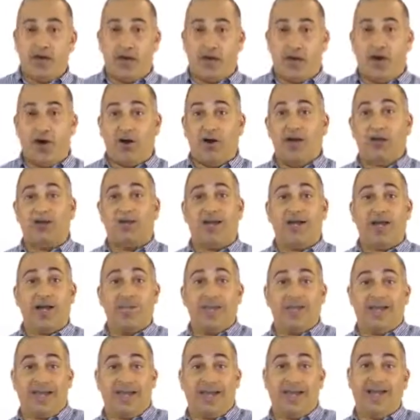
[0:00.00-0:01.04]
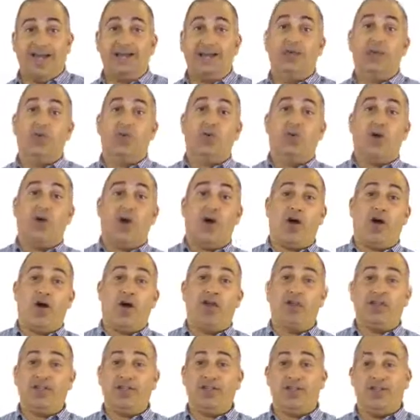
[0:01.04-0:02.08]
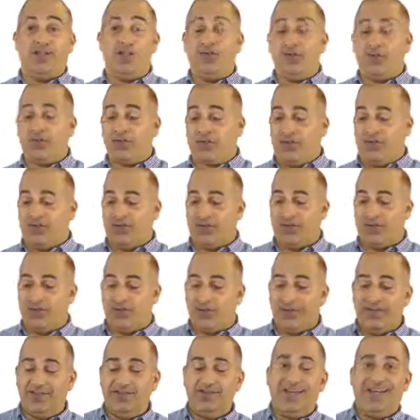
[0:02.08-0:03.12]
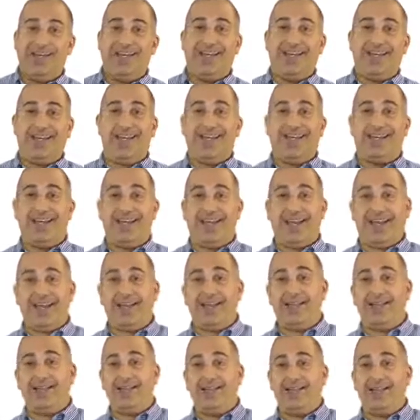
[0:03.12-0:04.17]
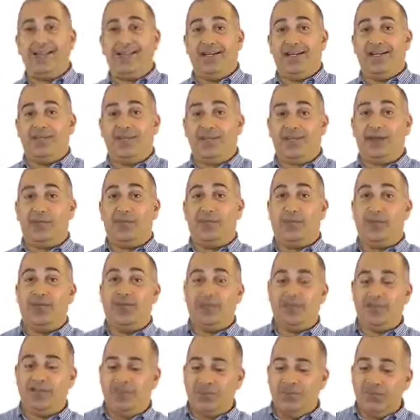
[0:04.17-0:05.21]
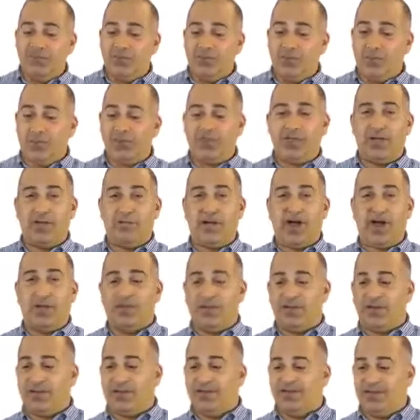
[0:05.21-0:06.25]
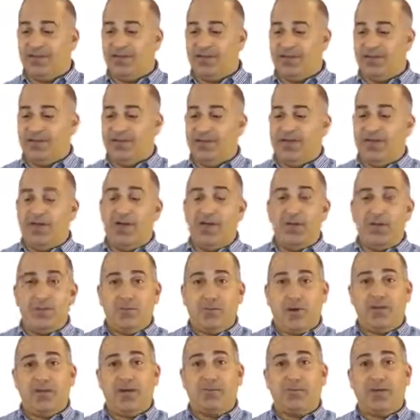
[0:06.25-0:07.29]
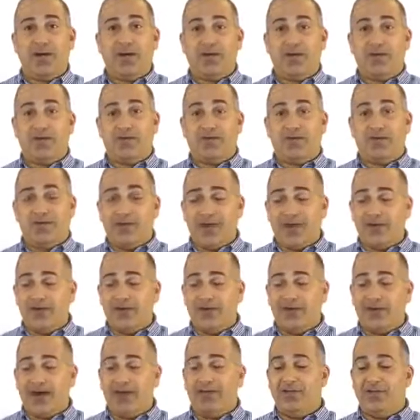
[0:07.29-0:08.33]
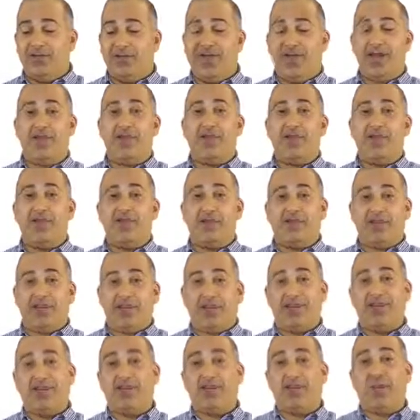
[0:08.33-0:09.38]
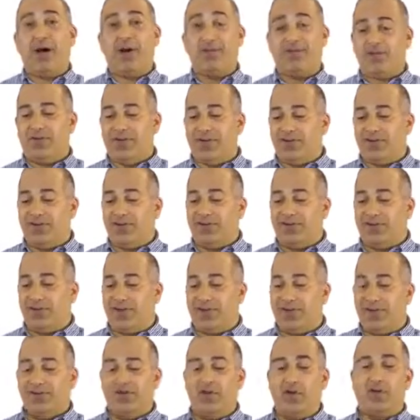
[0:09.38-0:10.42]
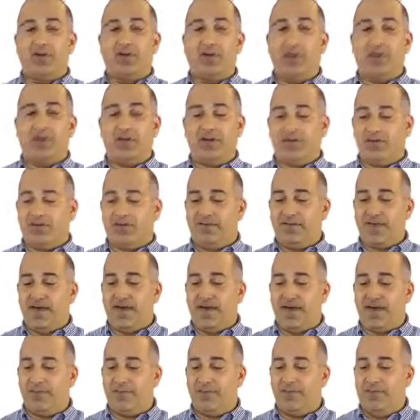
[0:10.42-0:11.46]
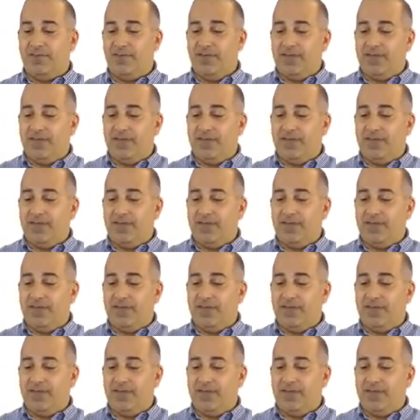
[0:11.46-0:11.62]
R times N, where R is the intrinsic rate of increase and N is the number of individuals in a population. You multiply those together and you get the change in population size over a period of time.